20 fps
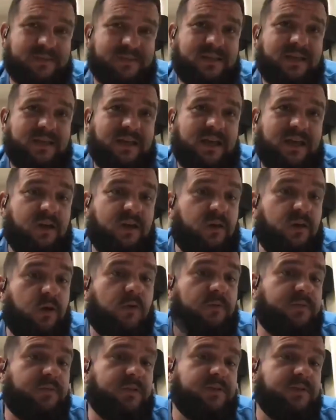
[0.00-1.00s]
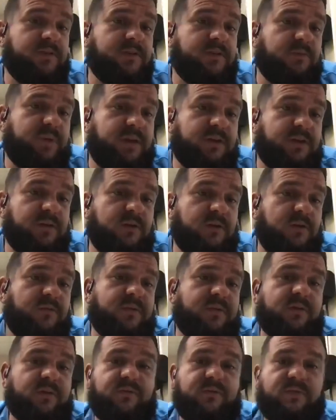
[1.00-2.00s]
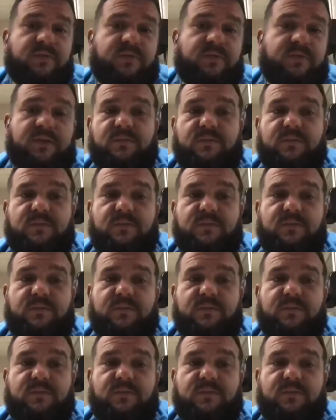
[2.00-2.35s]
is how often they're peeing off stuff.